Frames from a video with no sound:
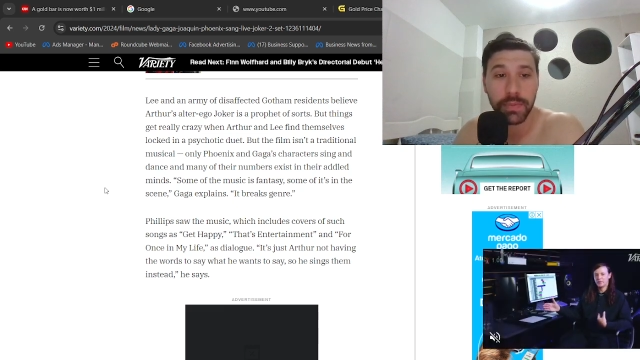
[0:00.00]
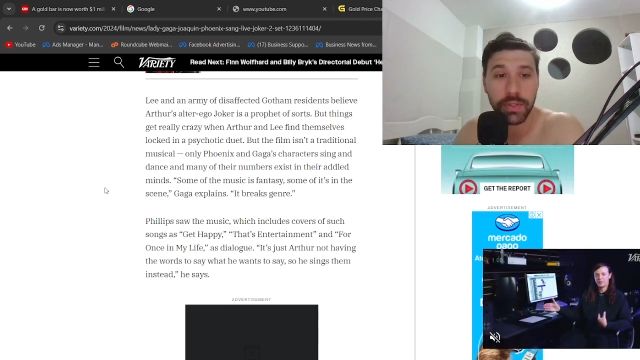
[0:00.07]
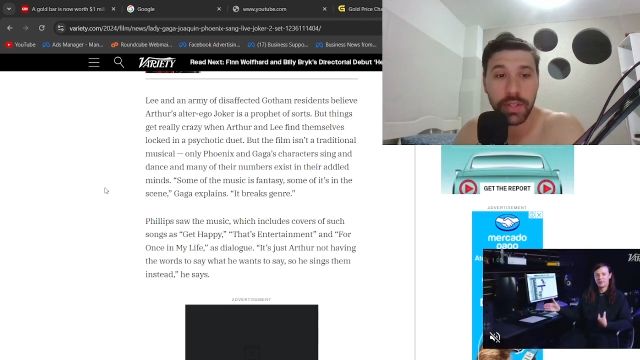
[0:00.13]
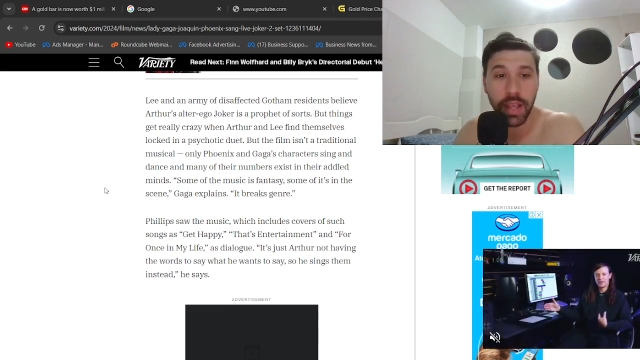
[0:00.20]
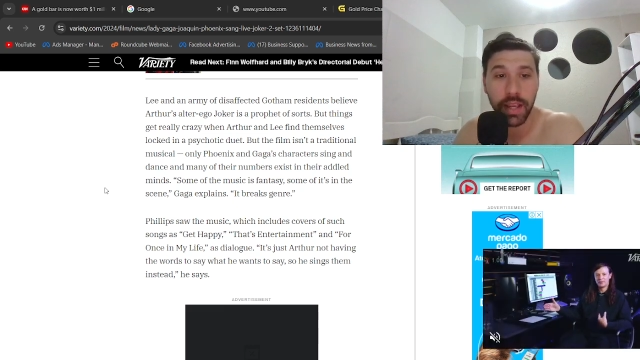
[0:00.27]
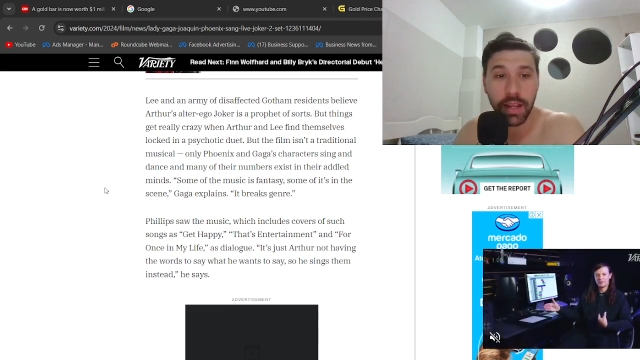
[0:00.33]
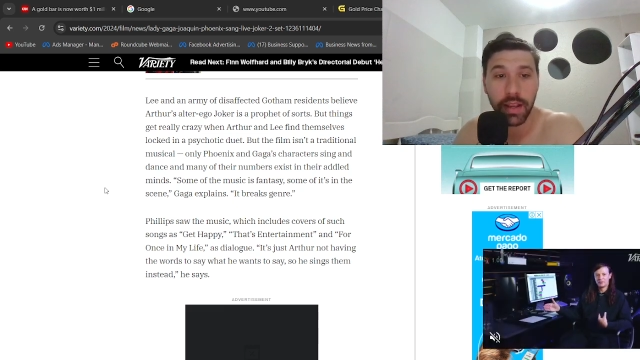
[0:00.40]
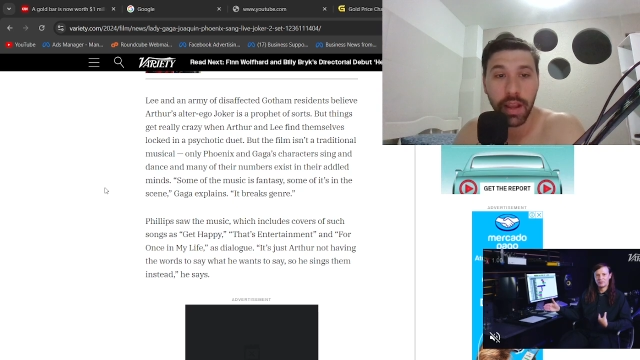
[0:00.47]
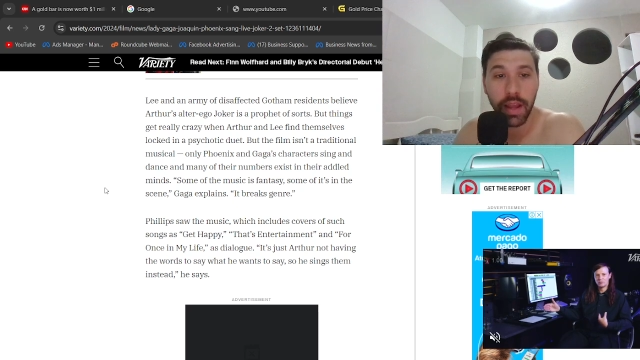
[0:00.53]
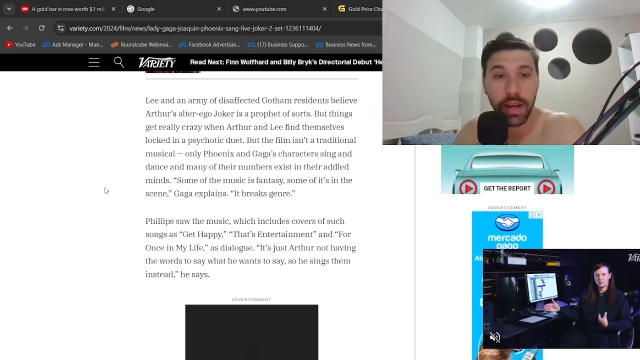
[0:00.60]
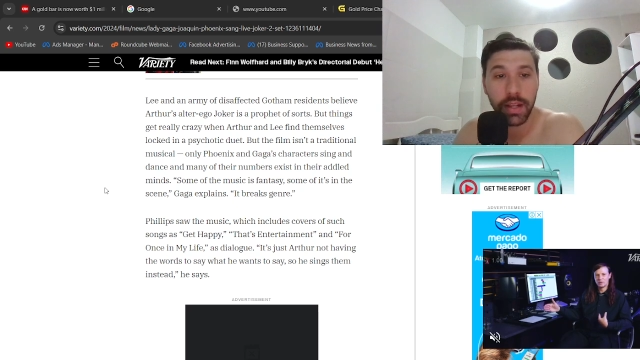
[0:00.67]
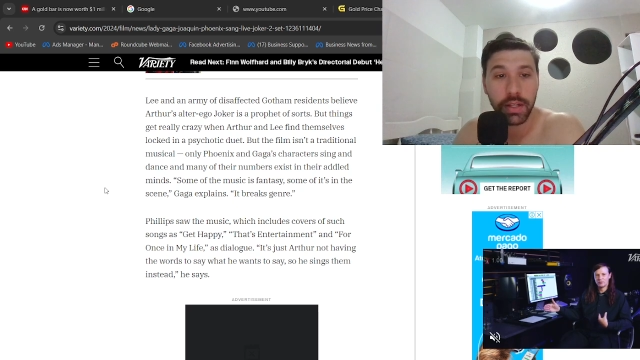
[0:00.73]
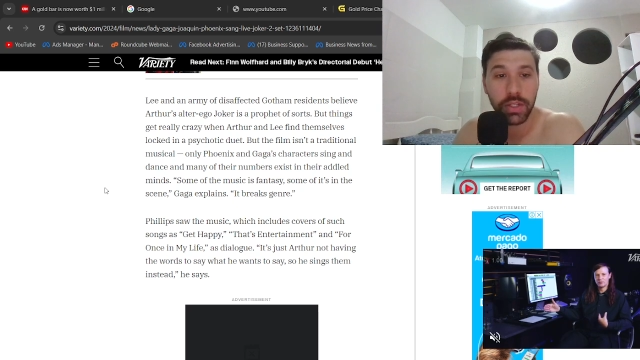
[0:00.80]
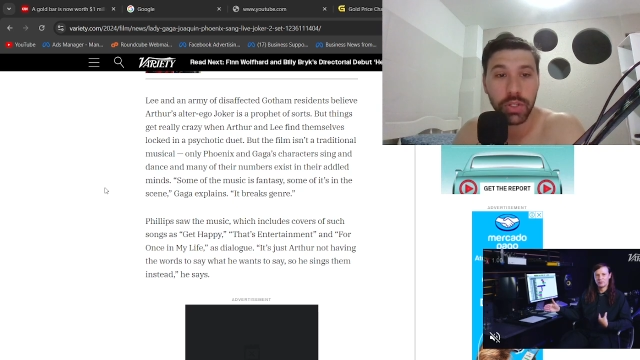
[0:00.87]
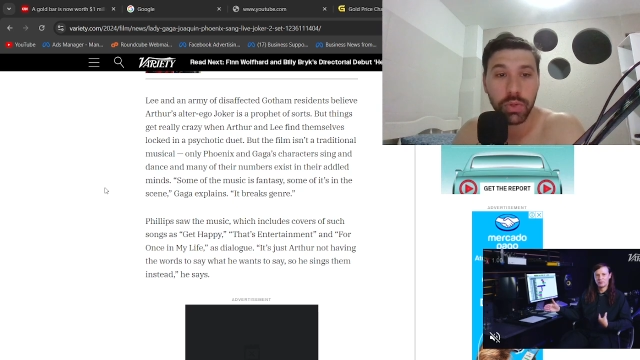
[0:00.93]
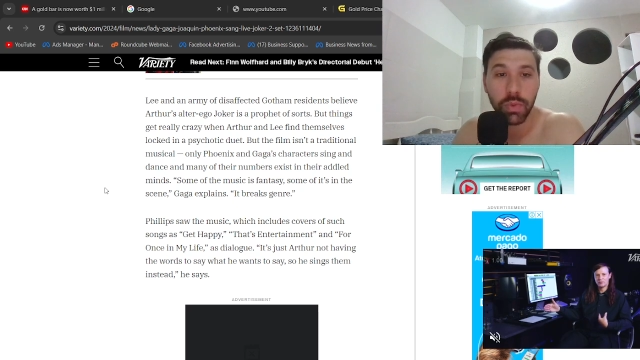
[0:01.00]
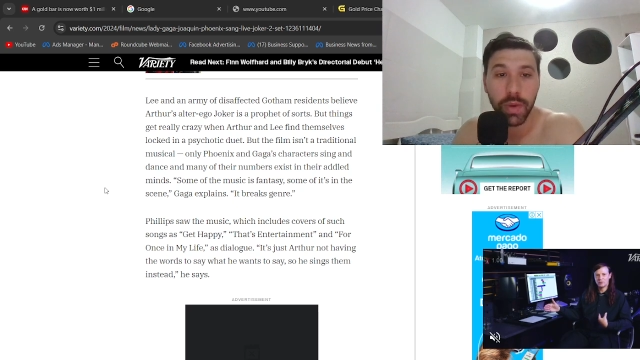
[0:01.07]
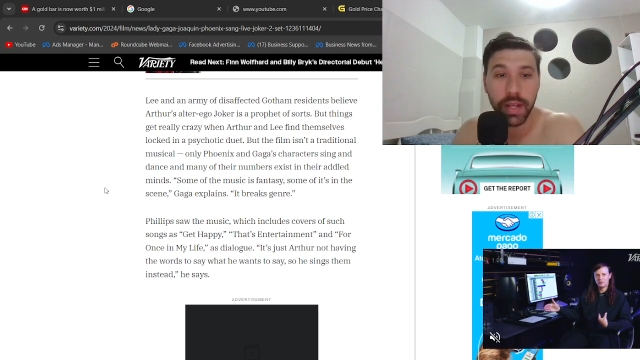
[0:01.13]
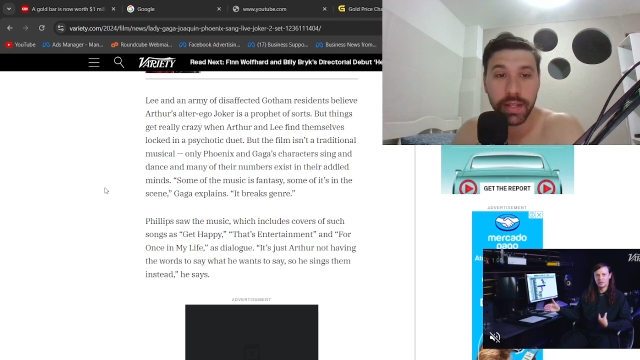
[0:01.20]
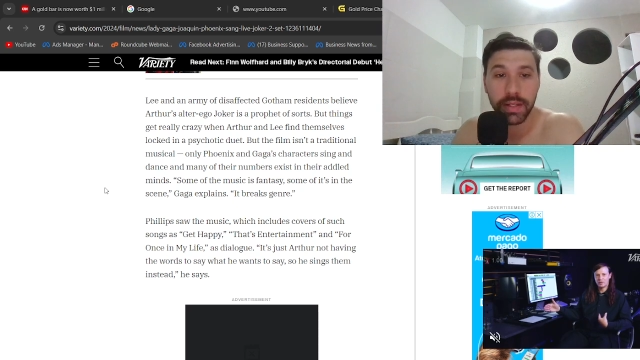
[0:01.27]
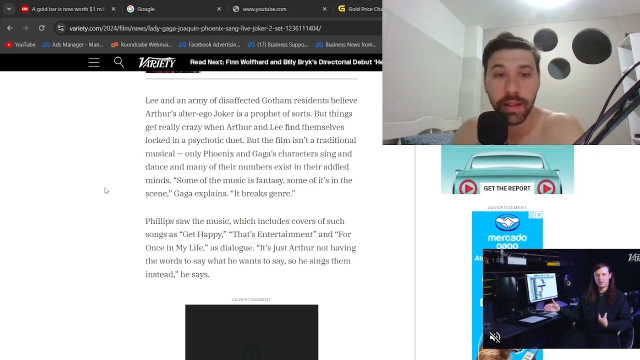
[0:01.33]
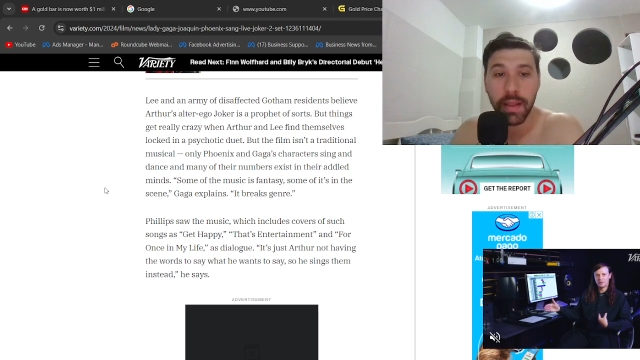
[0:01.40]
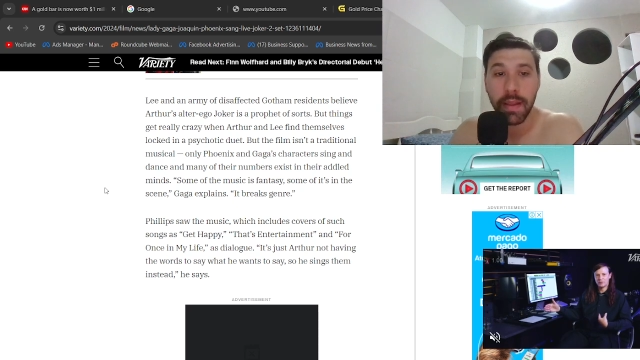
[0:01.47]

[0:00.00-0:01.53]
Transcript: psychotic duet.